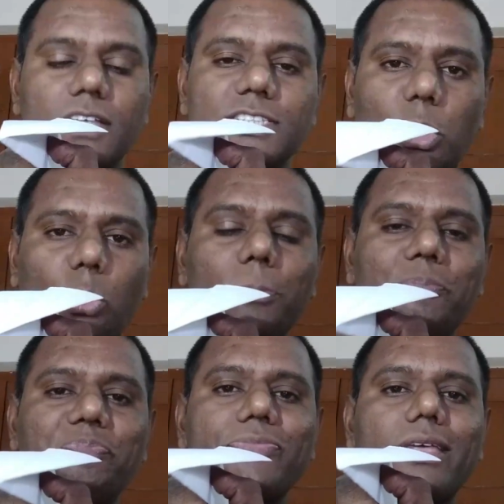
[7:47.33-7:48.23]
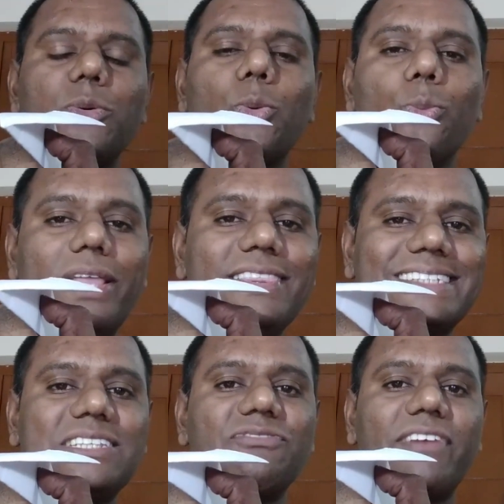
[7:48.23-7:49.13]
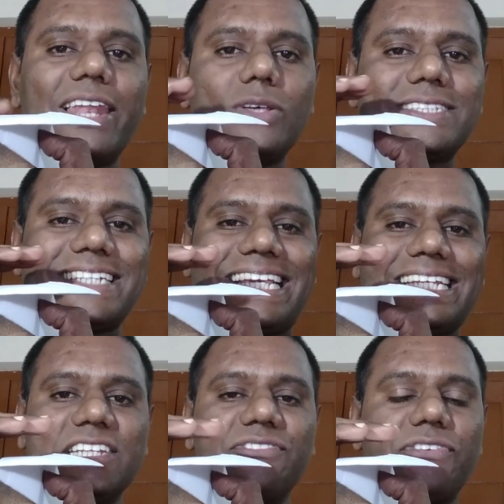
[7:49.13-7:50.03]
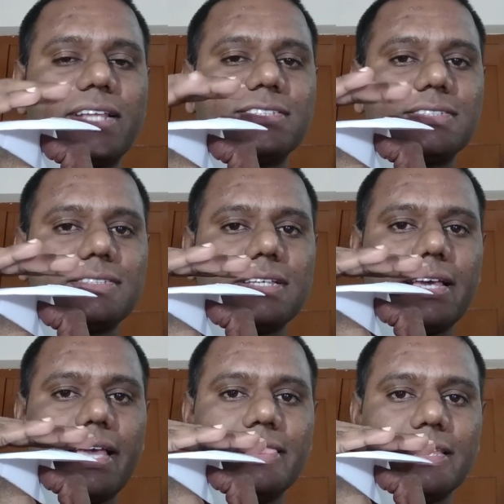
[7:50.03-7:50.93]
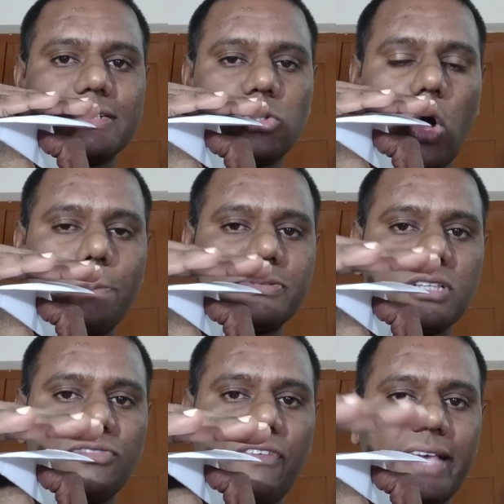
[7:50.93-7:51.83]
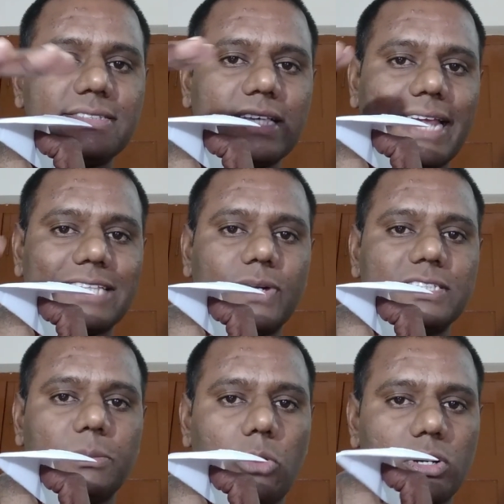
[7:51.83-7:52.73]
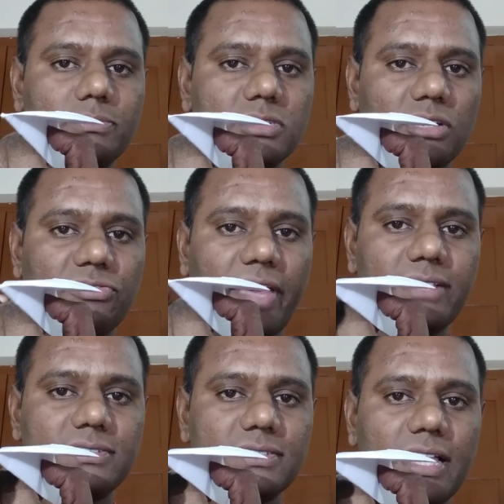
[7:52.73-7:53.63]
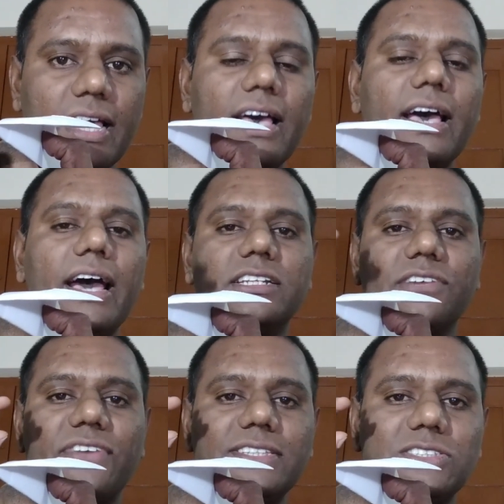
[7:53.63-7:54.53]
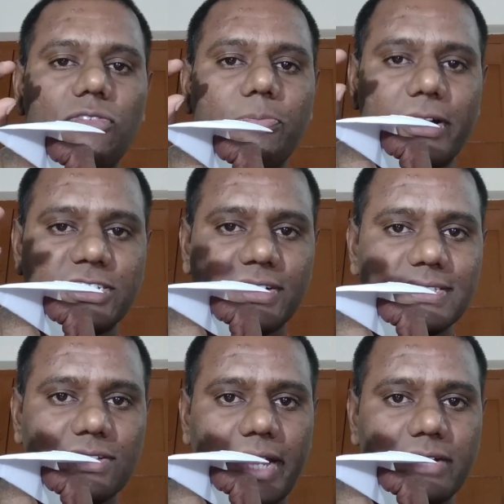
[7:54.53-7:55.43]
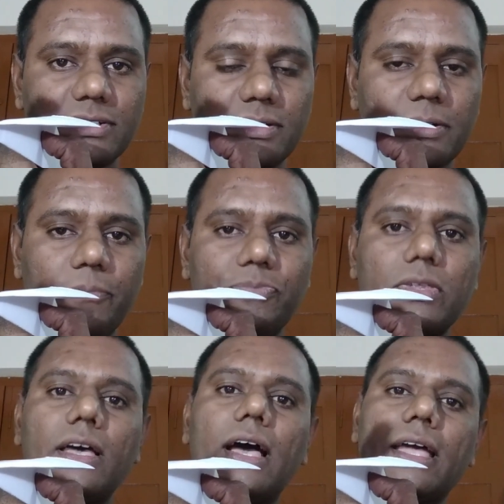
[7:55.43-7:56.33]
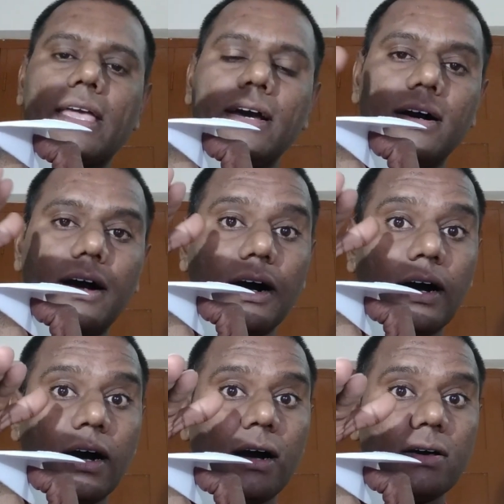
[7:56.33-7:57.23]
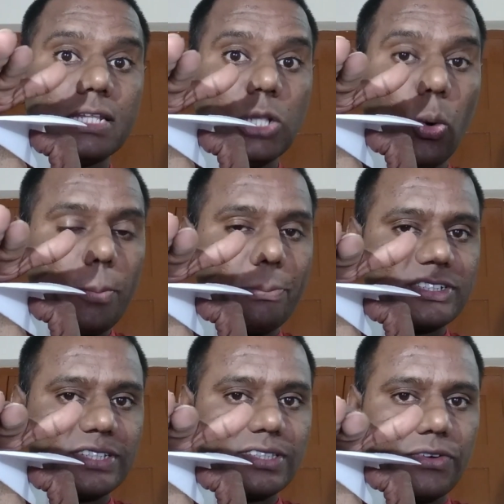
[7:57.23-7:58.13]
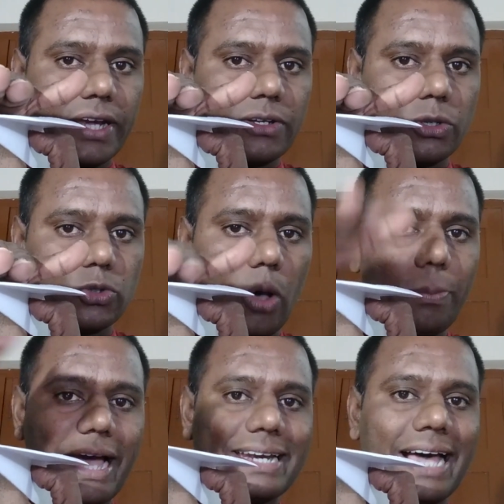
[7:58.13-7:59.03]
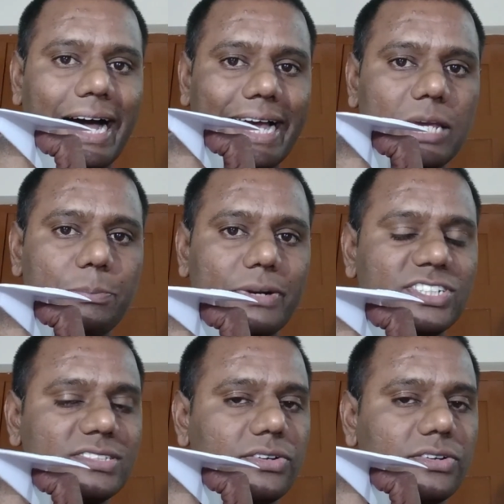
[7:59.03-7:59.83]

So when there is a velocity difference in the top surface and as well as the bottom surface, a difference of pressure is created. Here, lower pressure is created on the top and higher pressure is